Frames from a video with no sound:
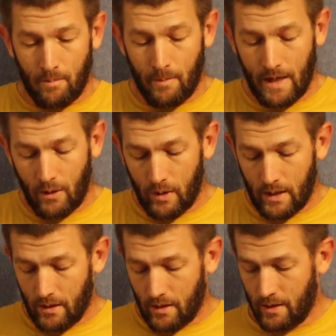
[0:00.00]

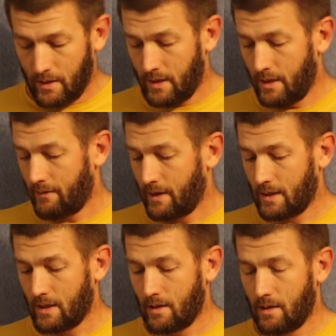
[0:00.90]
Magwell, I've
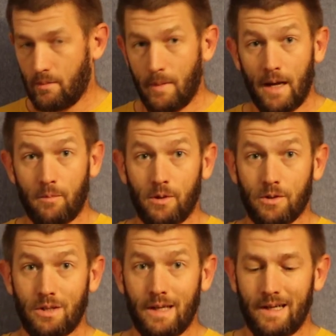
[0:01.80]
got the Magpul
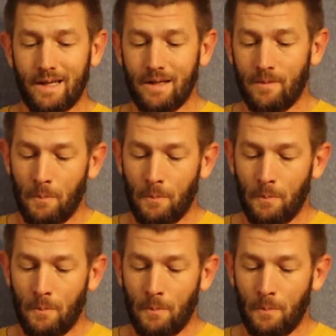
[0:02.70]
stock.